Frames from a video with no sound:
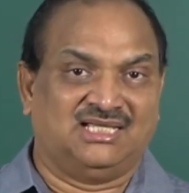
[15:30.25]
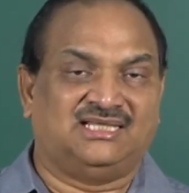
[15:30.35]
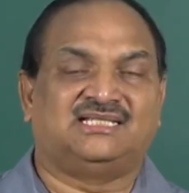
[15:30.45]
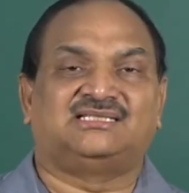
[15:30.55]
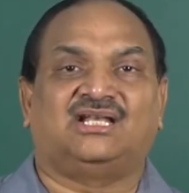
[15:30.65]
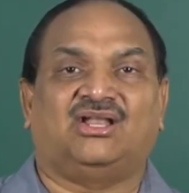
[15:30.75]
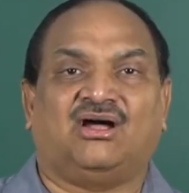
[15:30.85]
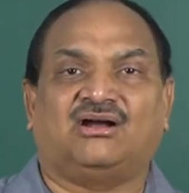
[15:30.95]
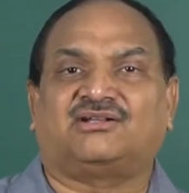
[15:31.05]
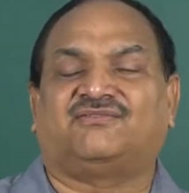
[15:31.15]
There is a
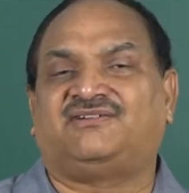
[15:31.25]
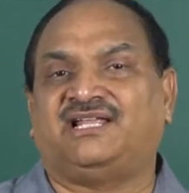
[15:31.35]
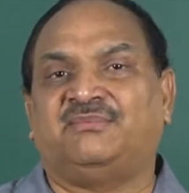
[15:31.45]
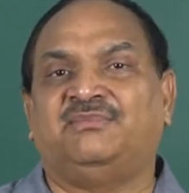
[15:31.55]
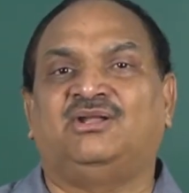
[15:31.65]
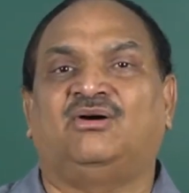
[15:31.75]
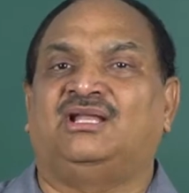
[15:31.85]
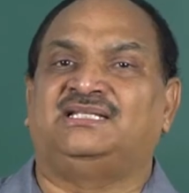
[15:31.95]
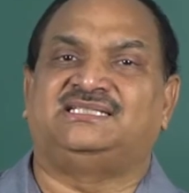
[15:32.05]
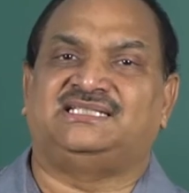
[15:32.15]
lot of
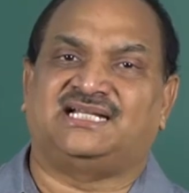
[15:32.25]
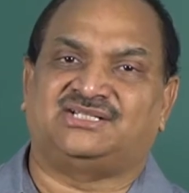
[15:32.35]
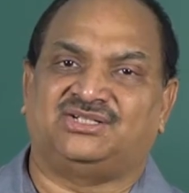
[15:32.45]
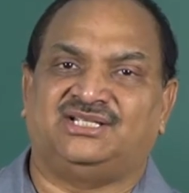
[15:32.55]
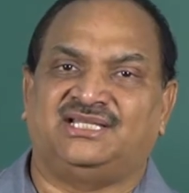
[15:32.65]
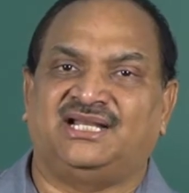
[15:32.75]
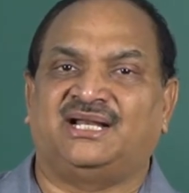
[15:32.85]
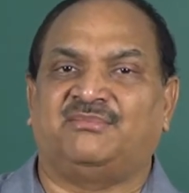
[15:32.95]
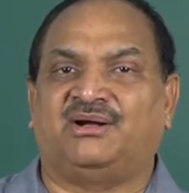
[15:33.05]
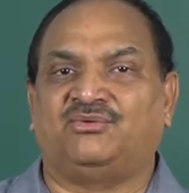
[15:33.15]
terminology. Actually, there are
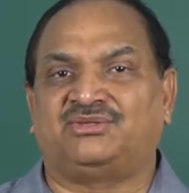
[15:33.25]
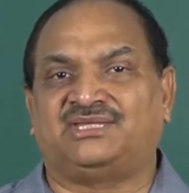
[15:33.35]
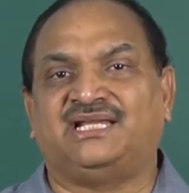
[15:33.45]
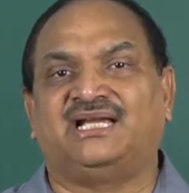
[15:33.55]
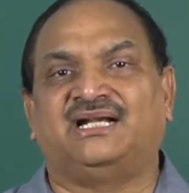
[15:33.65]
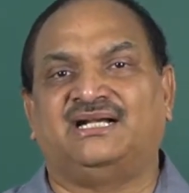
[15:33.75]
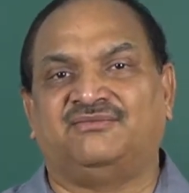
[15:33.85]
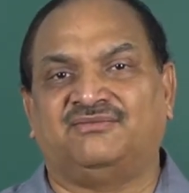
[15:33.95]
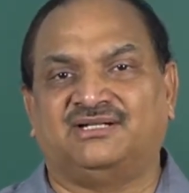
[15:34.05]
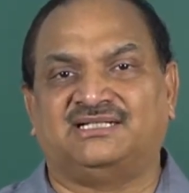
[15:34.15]
about
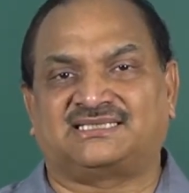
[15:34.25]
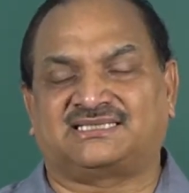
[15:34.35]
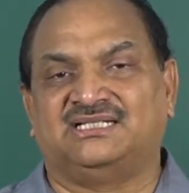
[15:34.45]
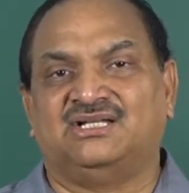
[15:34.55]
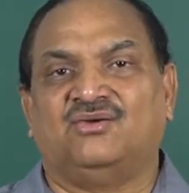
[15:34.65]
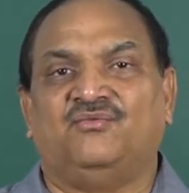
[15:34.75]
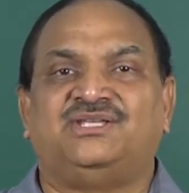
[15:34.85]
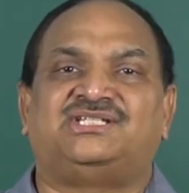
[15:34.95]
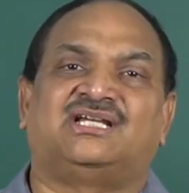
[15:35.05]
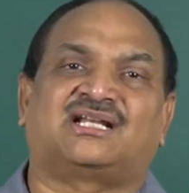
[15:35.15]
300 words
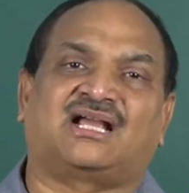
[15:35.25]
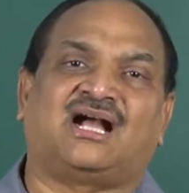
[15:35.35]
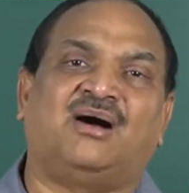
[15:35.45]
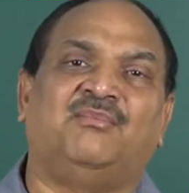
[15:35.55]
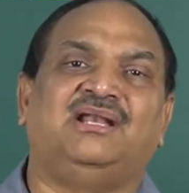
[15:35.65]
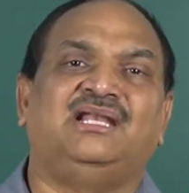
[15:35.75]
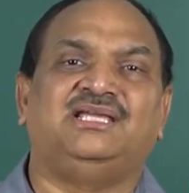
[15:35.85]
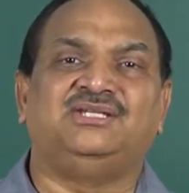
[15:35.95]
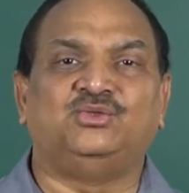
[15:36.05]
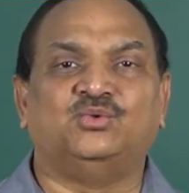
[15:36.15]
which are commonly
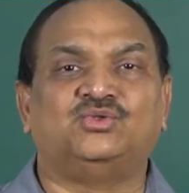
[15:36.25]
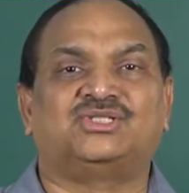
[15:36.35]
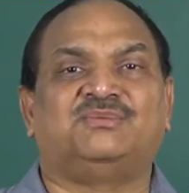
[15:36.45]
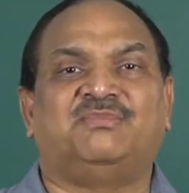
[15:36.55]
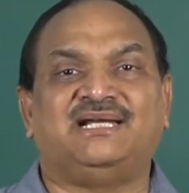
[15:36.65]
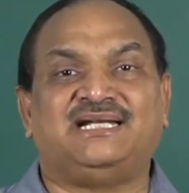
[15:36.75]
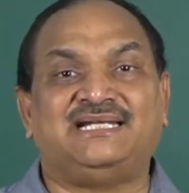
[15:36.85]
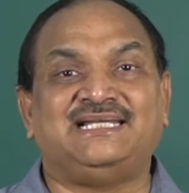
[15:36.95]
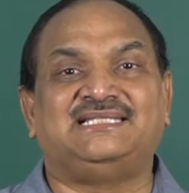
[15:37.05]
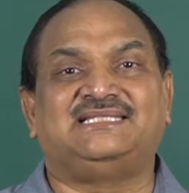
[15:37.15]
used by
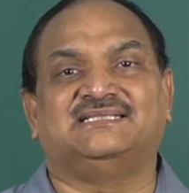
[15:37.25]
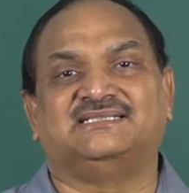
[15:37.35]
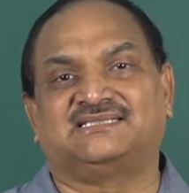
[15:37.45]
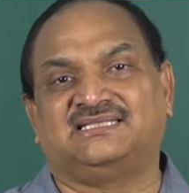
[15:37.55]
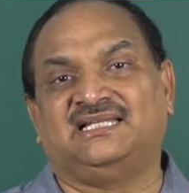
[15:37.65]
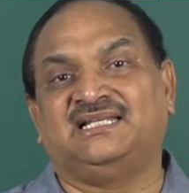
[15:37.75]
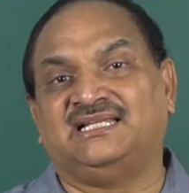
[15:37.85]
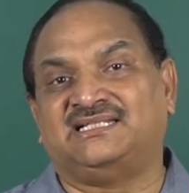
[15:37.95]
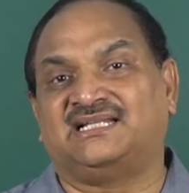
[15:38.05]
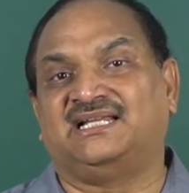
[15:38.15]
teachers in
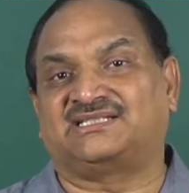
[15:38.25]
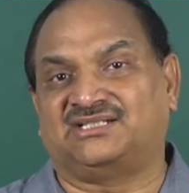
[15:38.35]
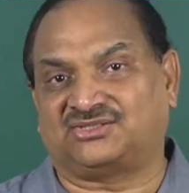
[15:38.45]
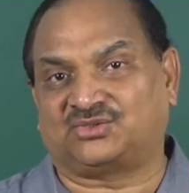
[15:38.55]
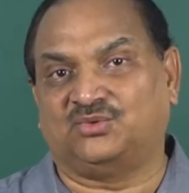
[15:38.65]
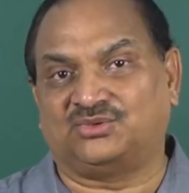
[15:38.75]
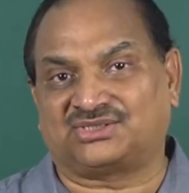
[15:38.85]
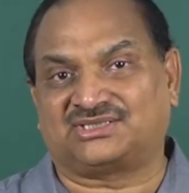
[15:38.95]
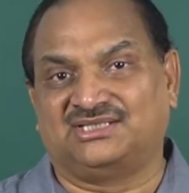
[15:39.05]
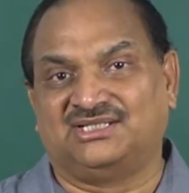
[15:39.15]
international schools.